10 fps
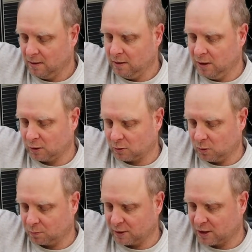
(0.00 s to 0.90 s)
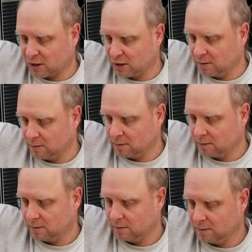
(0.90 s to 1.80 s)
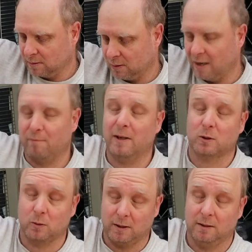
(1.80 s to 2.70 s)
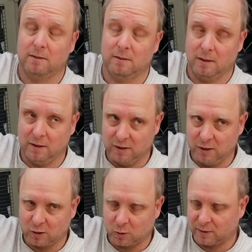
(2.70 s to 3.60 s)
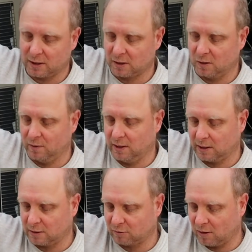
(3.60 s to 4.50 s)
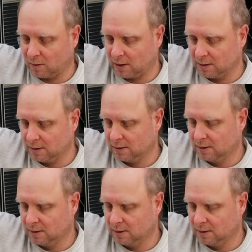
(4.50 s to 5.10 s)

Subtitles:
neutral position, or have to make sure they're in the neutral position on the controller,